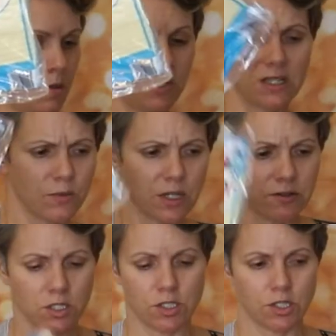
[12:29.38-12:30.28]
But get
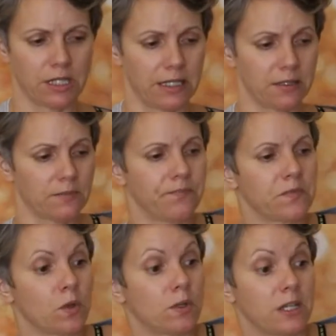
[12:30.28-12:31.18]
whatever cheese you like.
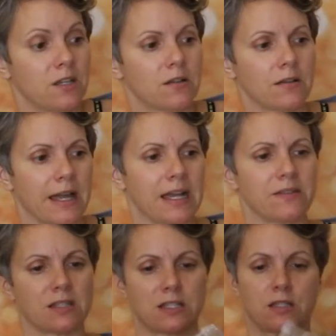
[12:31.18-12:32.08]
Oh, and here I
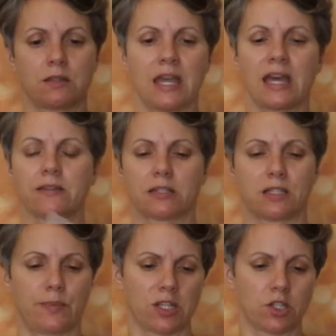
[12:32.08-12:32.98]
got this. They have this
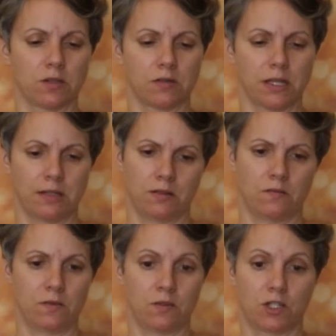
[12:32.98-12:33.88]
special like
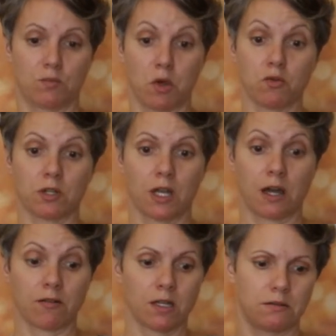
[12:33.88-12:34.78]
smoked
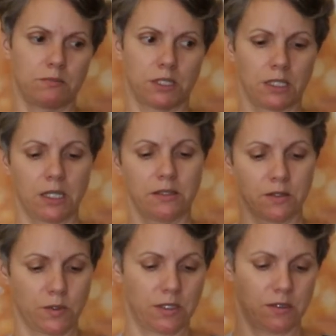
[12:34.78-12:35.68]
Gouda. Oh my God,
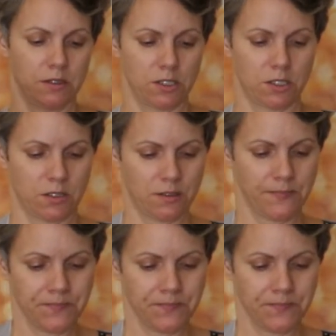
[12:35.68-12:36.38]
this was delicious.